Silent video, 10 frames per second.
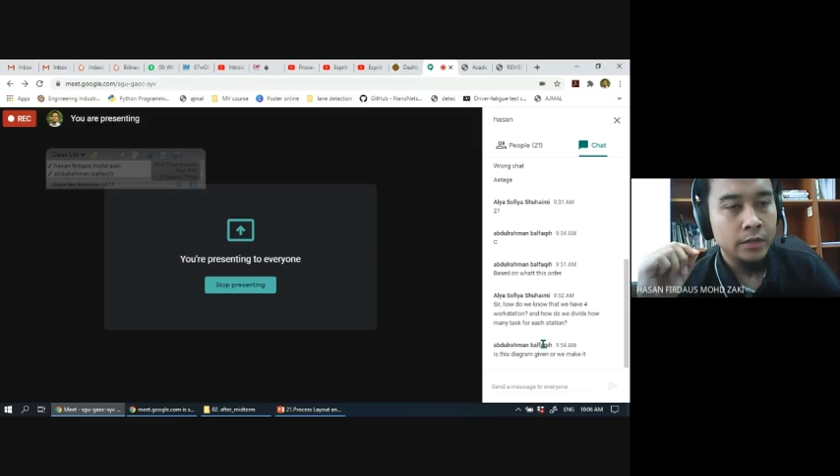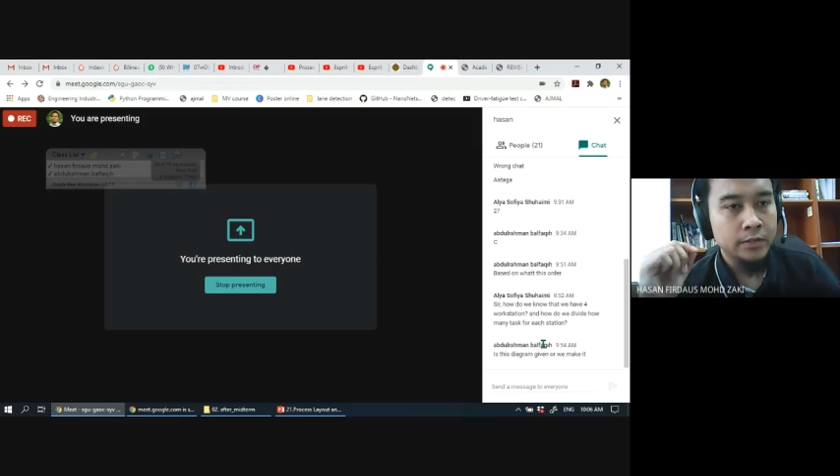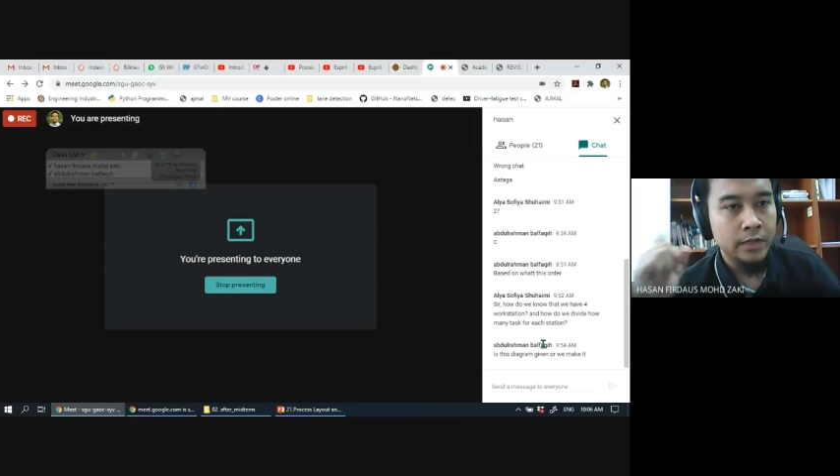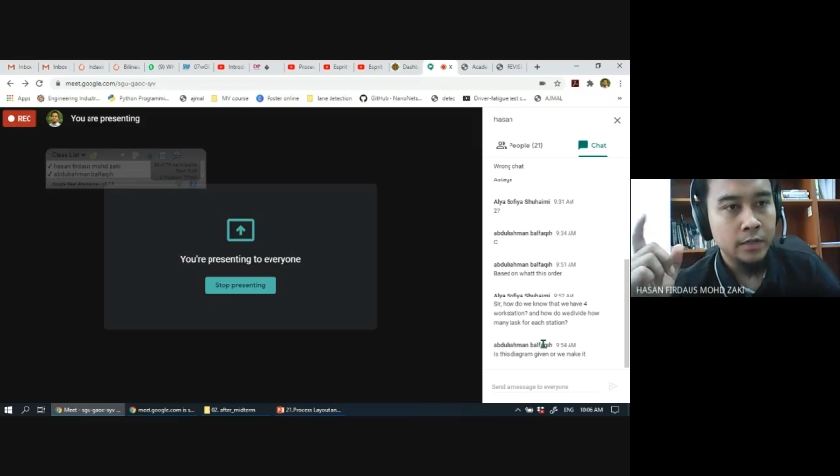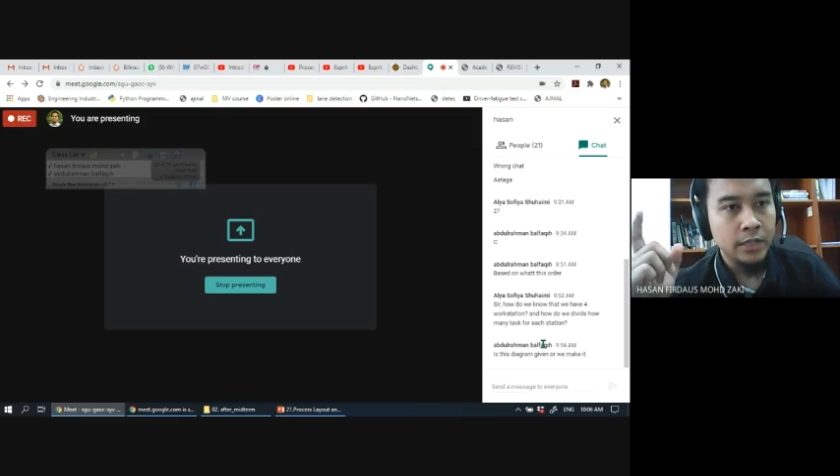
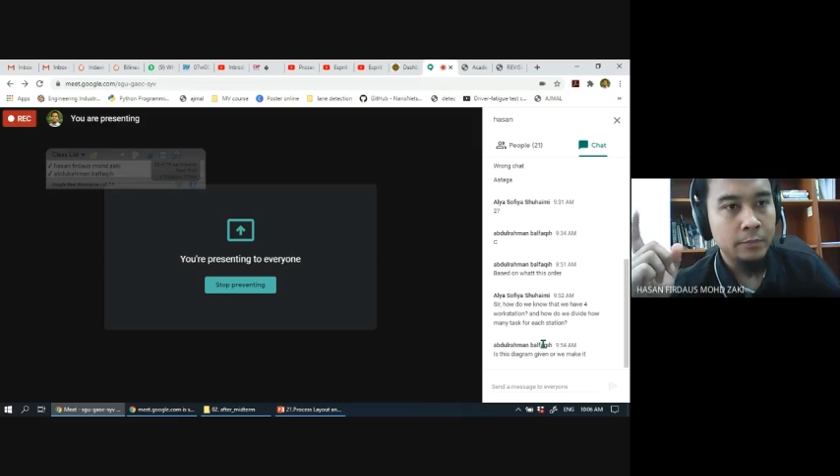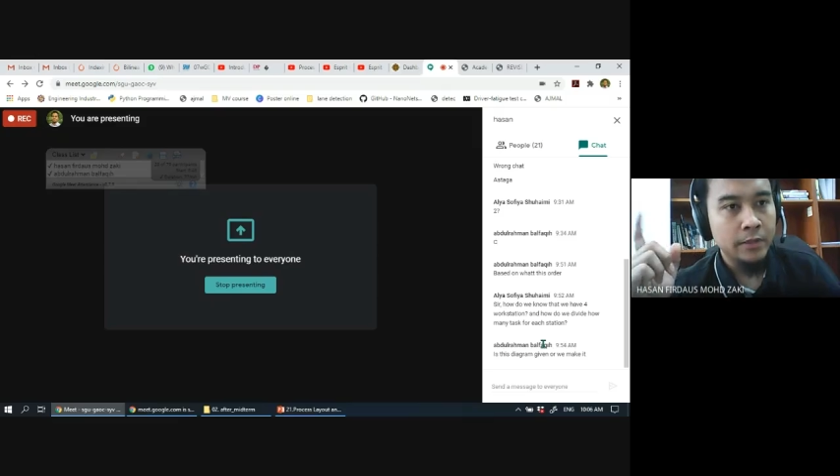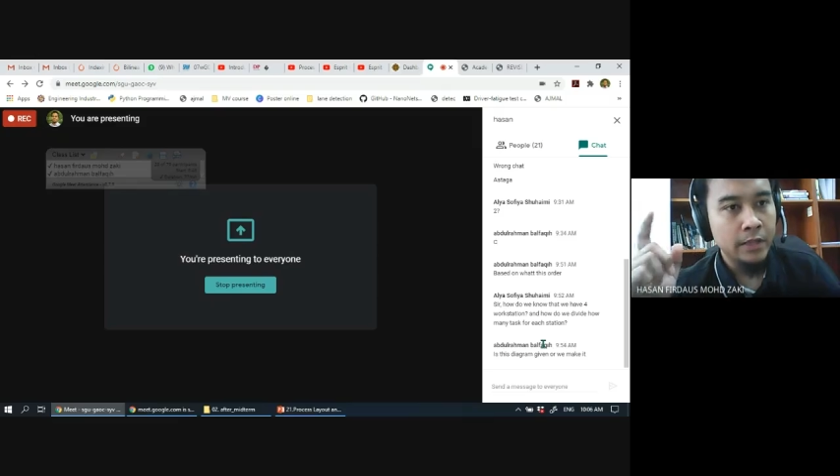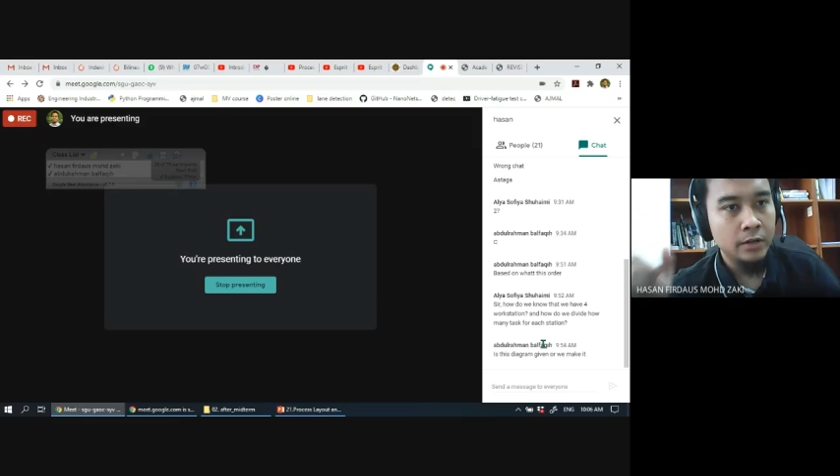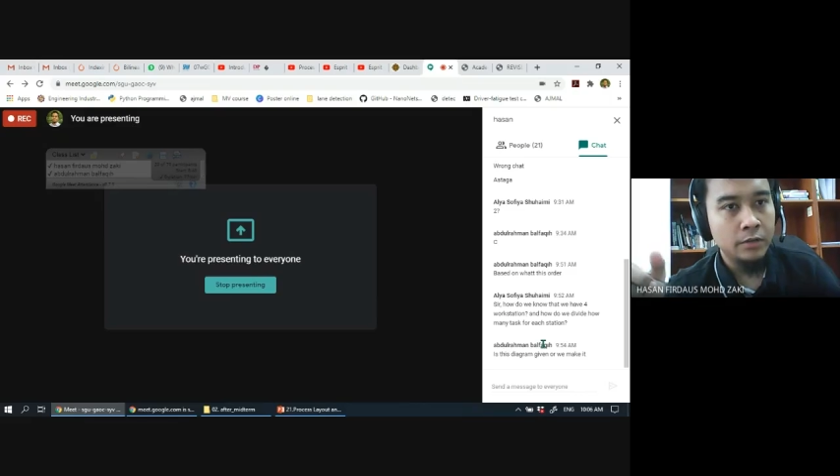cycle time,
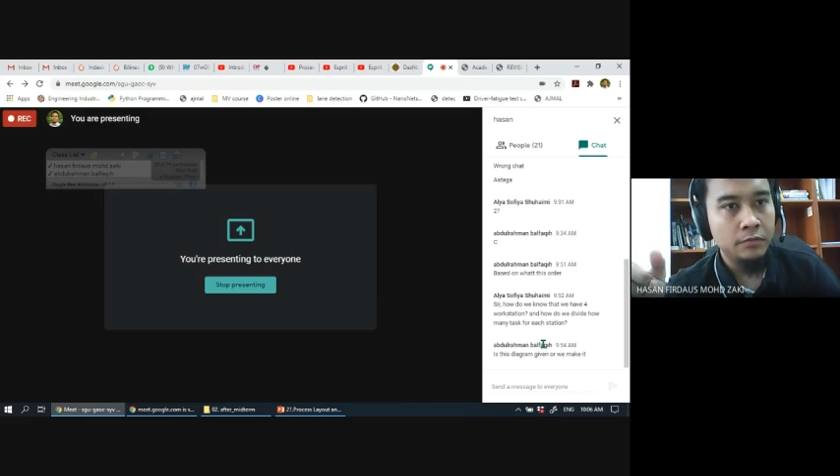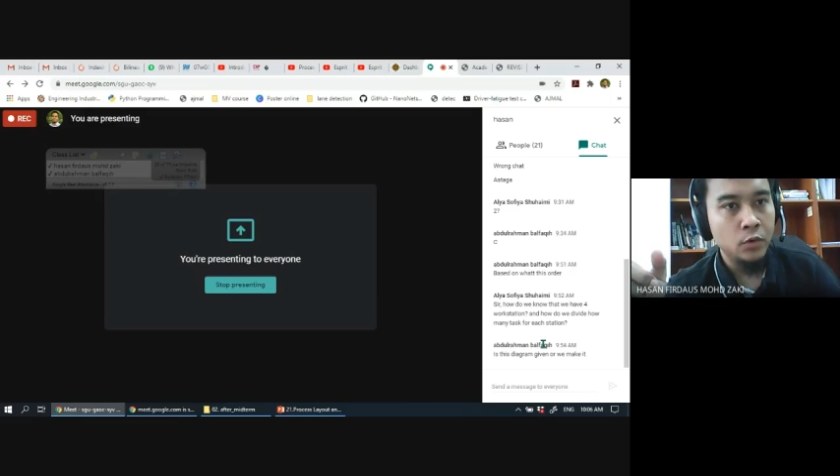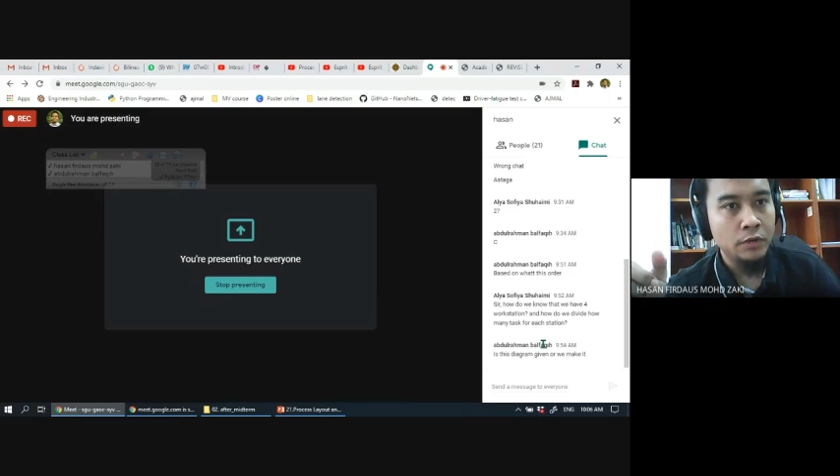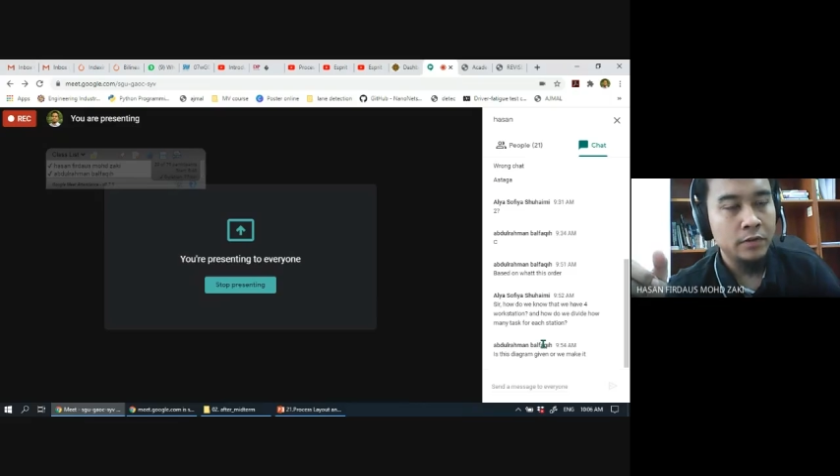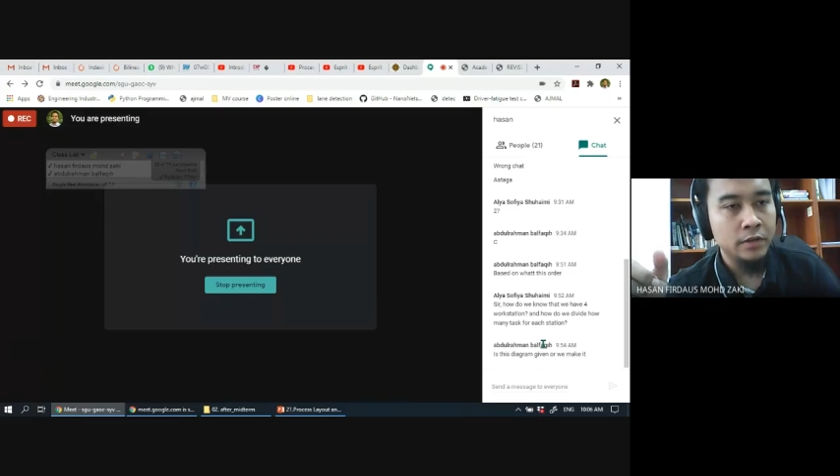and then if you have